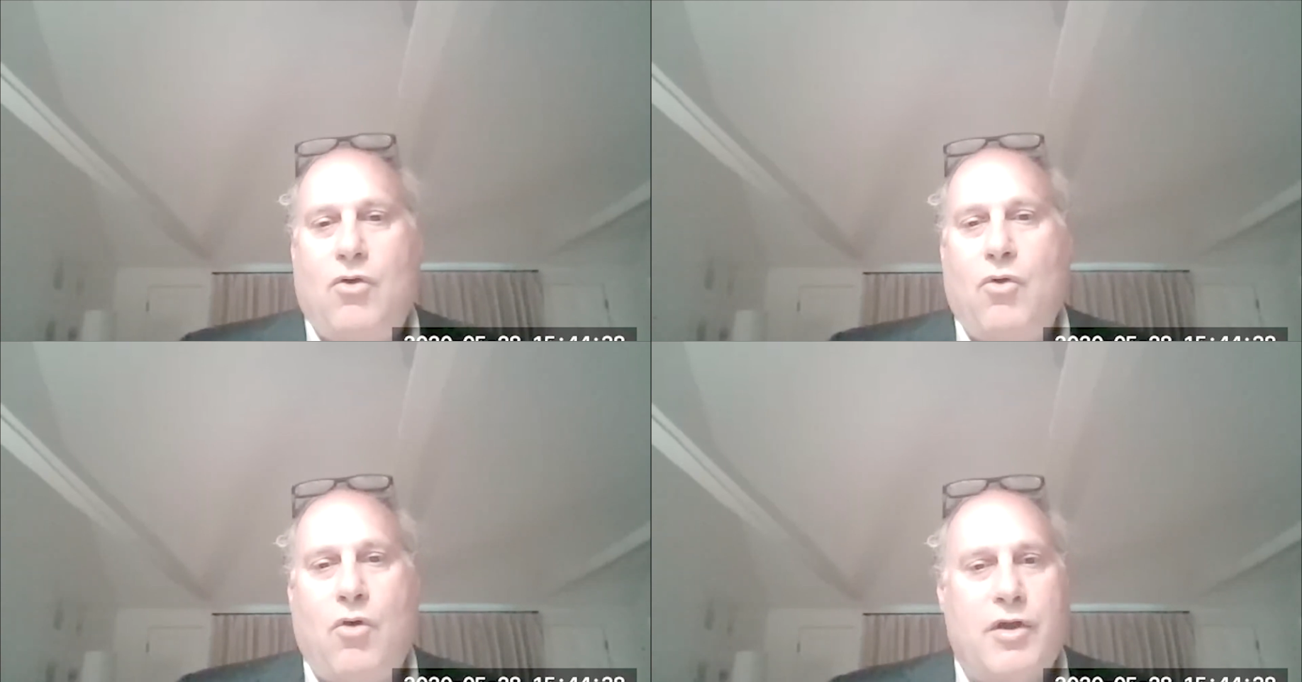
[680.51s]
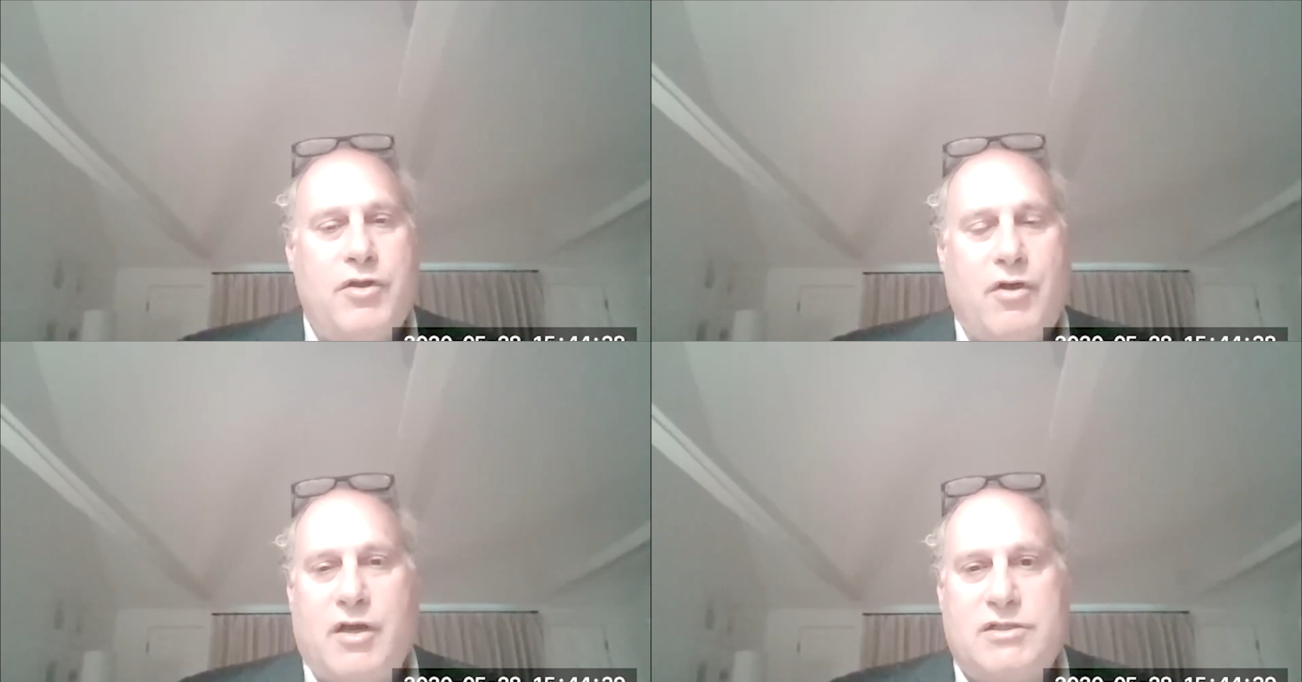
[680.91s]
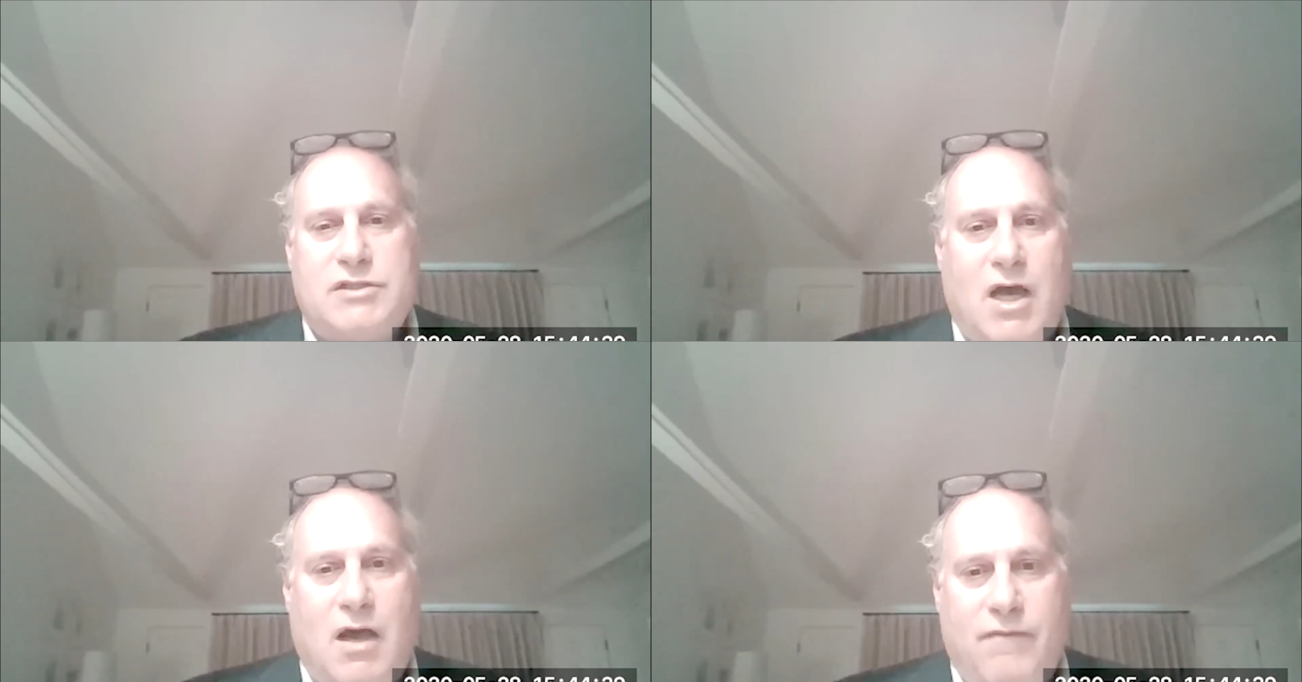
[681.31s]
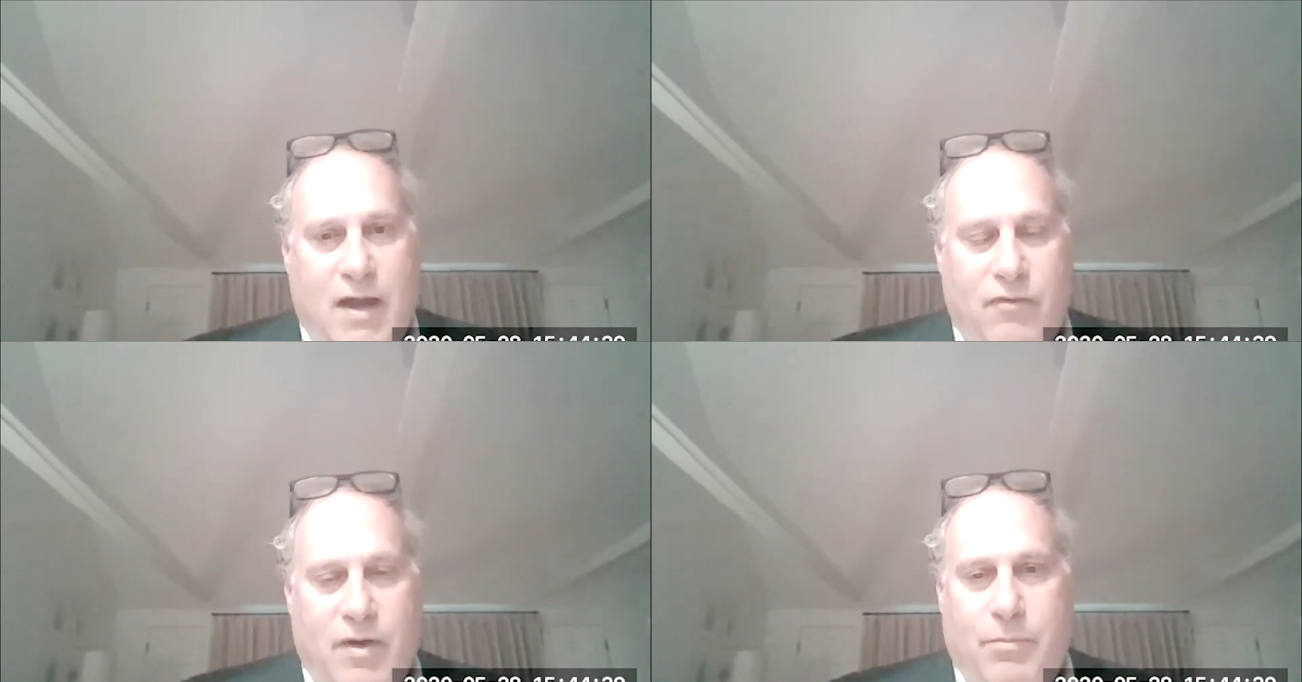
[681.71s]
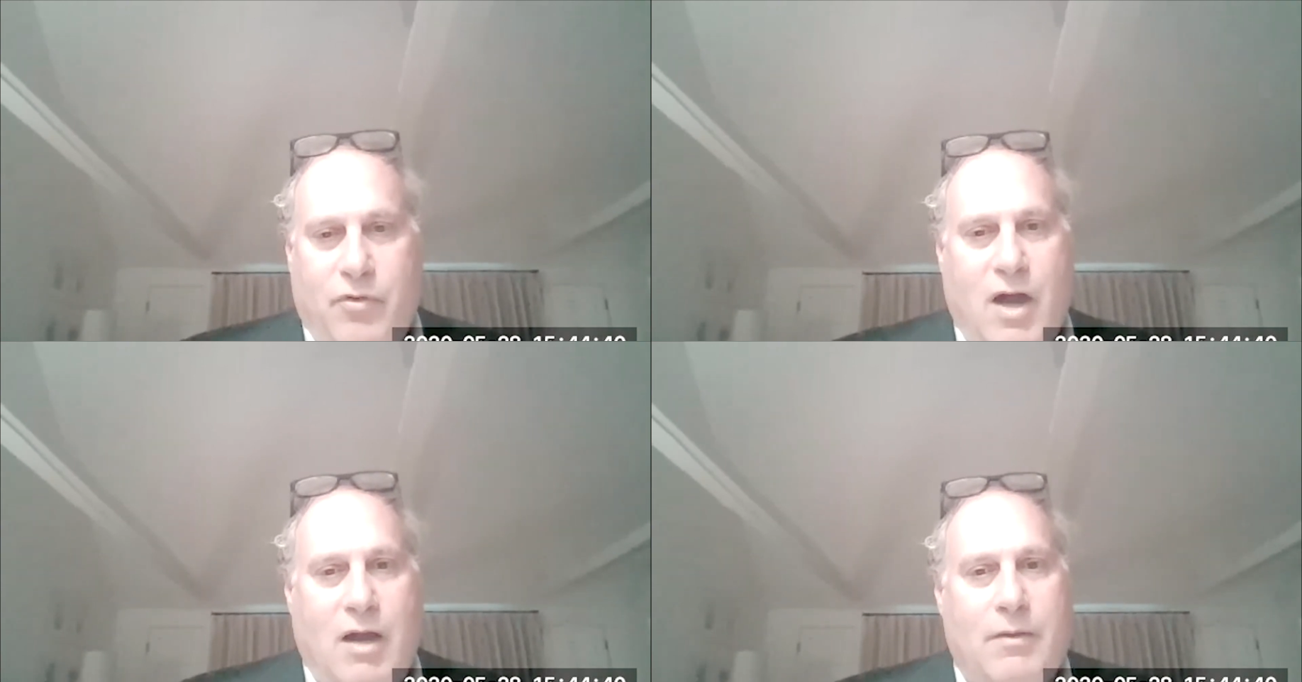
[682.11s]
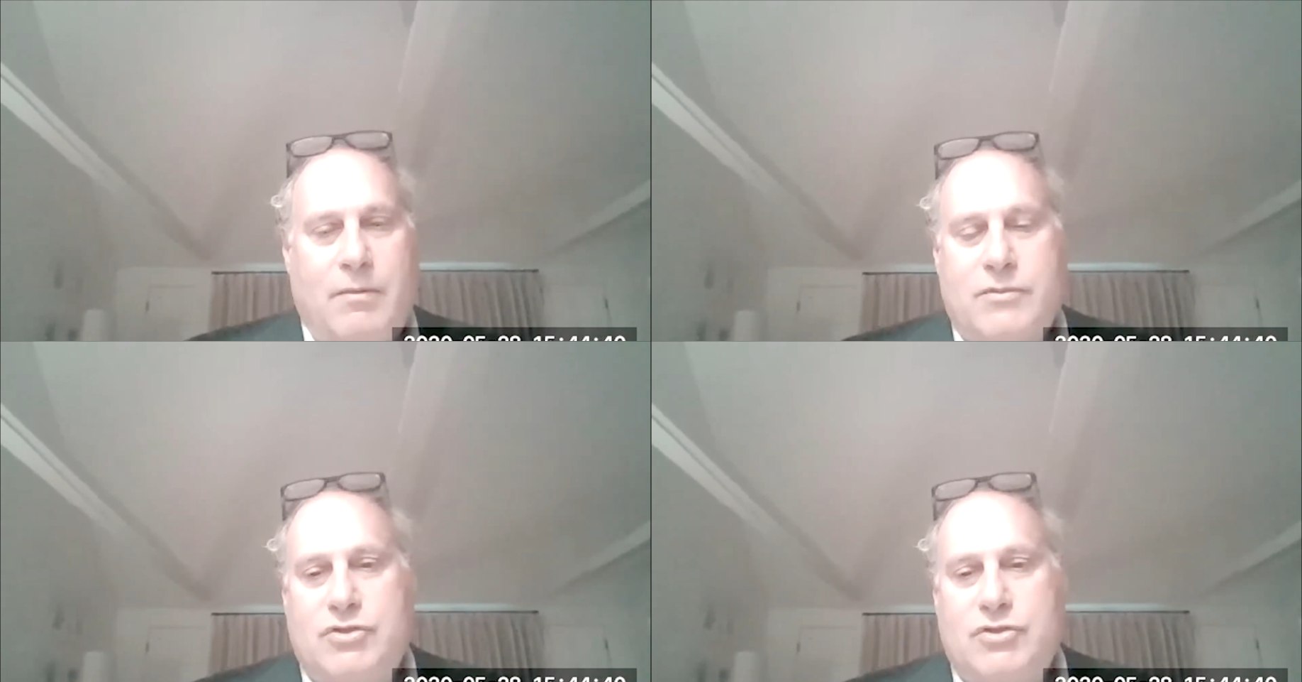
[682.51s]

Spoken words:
or you're going to solve every problem.